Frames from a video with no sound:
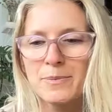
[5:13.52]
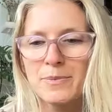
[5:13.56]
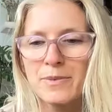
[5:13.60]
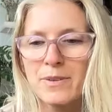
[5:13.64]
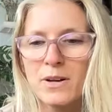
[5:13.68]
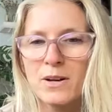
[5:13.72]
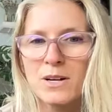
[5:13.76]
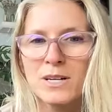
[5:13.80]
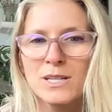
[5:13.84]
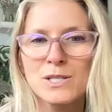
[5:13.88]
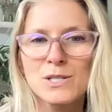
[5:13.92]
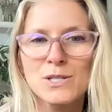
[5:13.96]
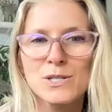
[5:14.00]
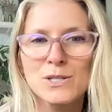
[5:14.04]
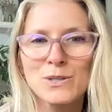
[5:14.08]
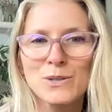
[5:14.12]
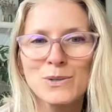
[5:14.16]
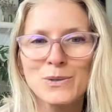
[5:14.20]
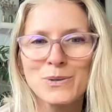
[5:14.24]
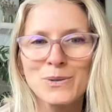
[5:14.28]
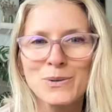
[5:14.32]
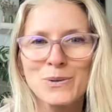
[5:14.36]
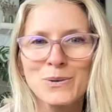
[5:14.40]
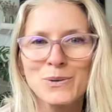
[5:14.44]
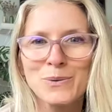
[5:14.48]

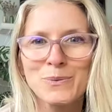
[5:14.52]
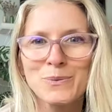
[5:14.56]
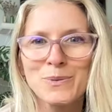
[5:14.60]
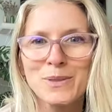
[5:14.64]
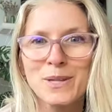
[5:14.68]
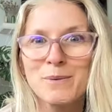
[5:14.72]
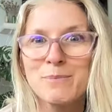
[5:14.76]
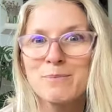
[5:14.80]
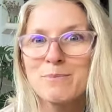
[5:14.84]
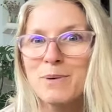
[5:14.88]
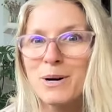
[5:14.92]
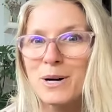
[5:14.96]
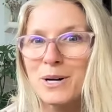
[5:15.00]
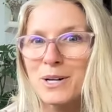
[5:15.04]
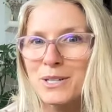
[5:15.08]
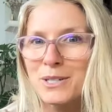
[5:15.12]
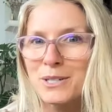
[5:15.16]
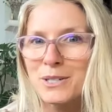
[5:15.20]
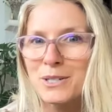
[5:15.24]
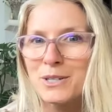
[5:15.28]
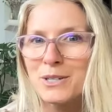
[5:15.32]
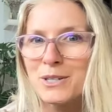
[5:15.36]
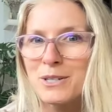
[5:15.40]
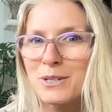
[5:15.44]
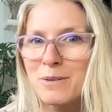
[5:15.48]
onto the
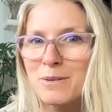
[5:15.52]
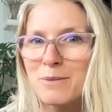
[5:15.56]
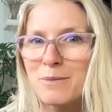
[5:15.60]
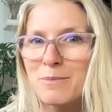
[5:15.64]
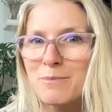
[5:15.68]
modern